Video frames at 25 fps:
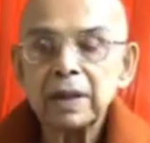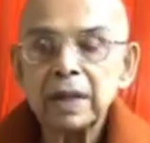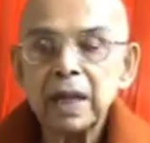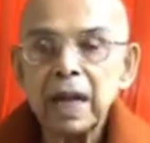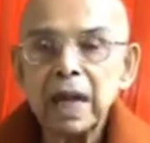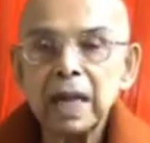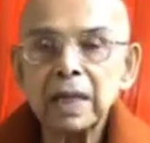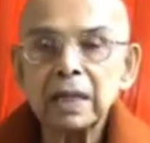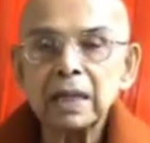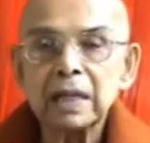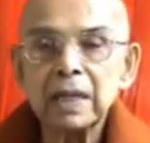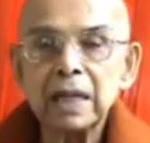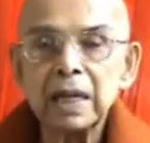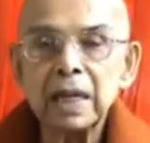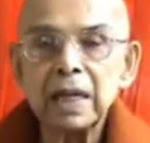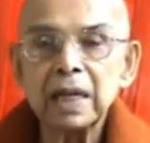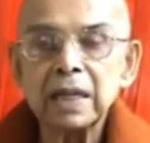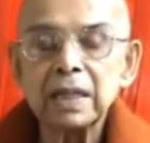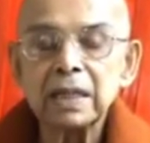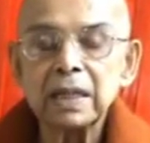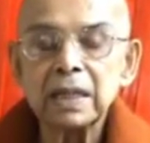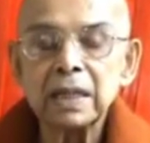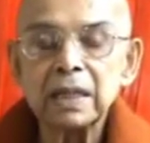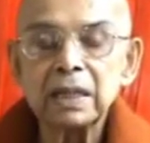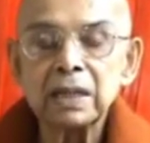and
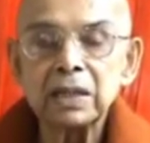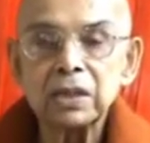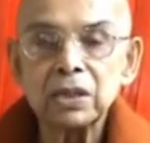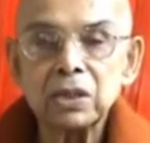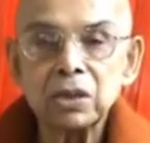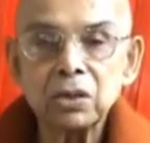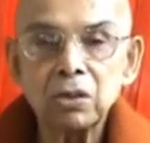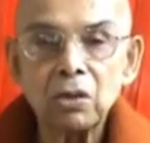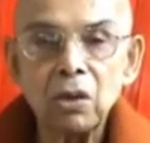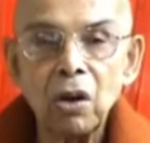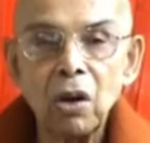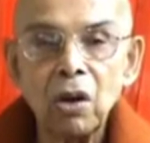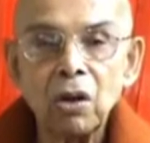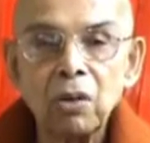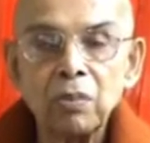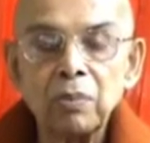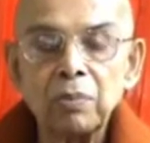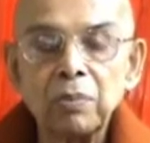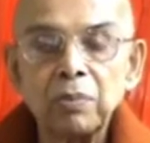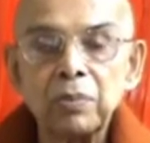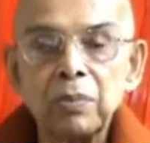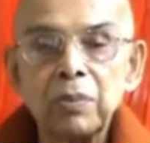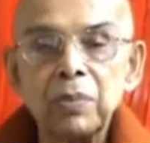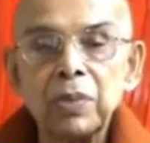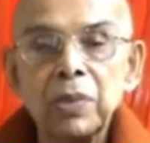creating discord
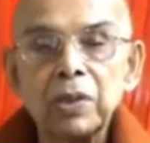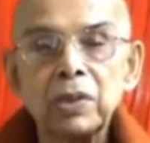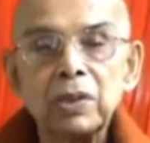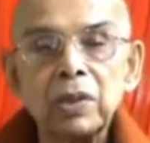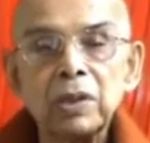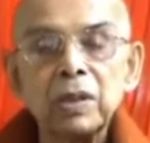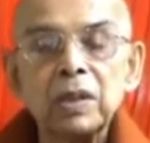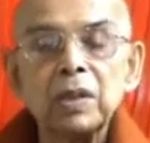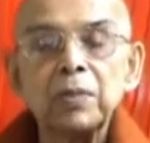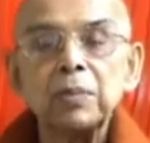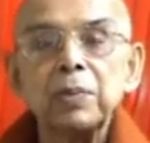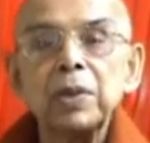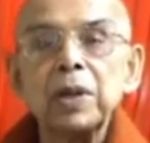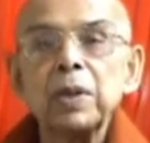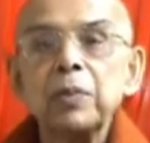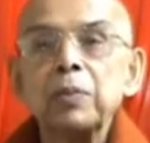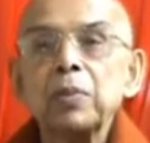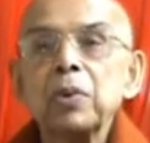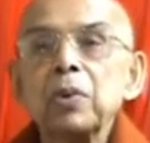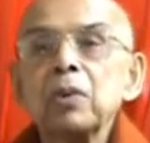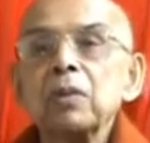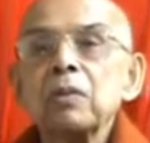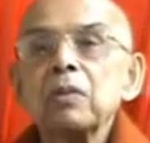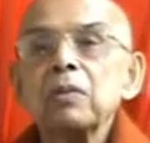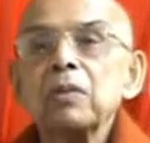between the people.